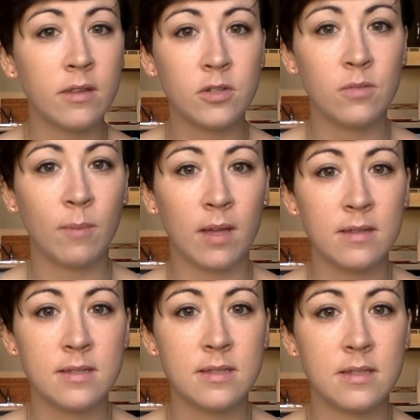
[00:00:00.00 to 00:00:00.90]
2
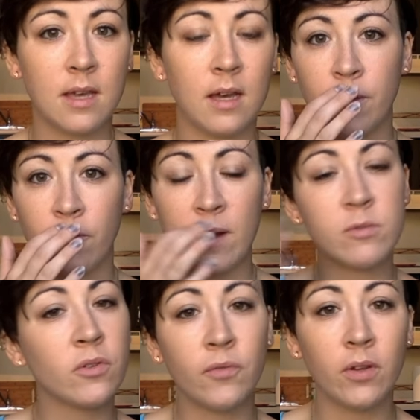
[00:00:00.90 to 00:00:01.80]
months, the
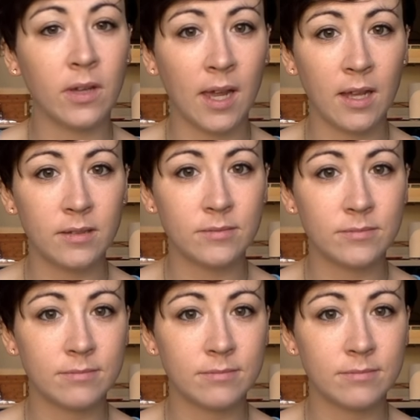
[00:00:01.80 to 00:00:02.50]
frames were full again.